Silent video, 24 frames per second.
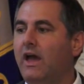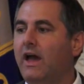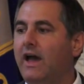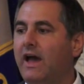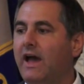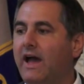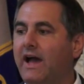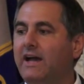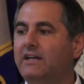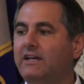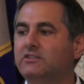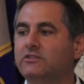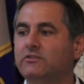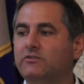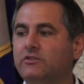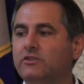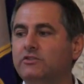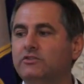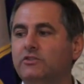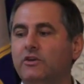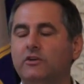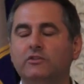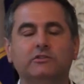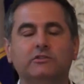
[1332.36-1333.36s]
As a
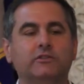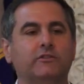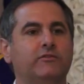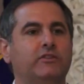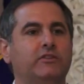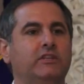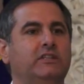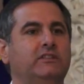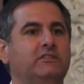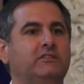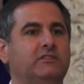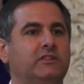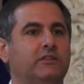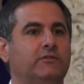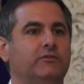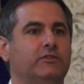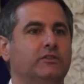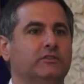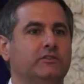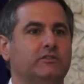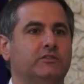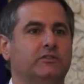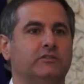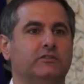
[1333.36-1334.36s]
result of these
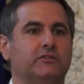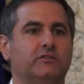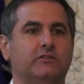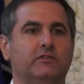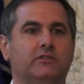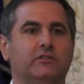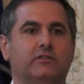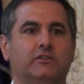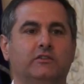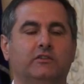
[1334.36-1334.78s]
differences,